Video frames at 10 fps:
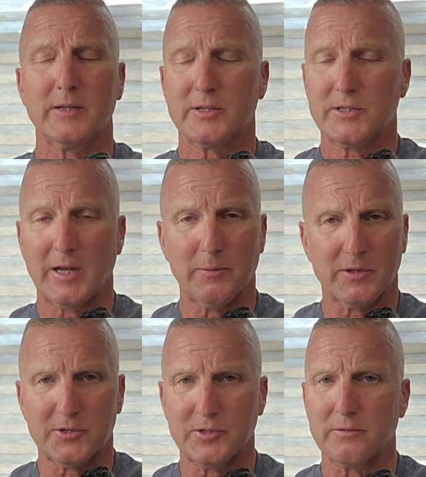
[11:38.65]
stay
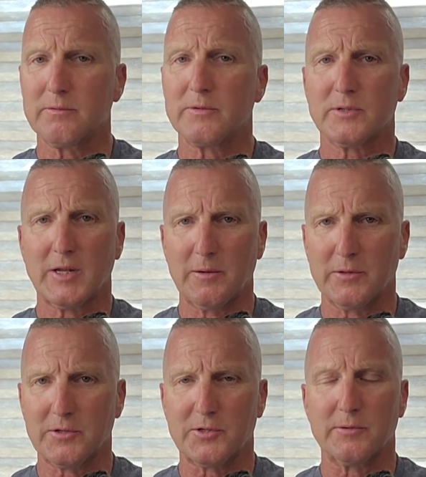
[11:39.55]
with the shoe. Stay
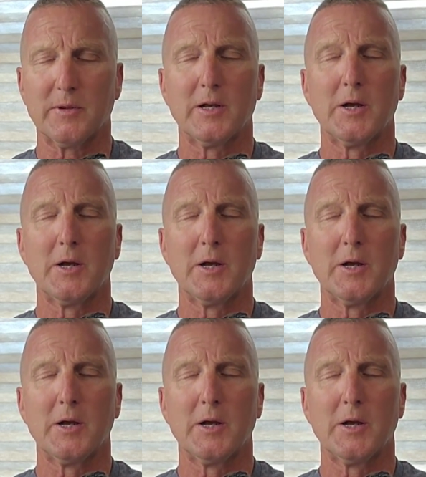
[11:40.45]
with the shoe.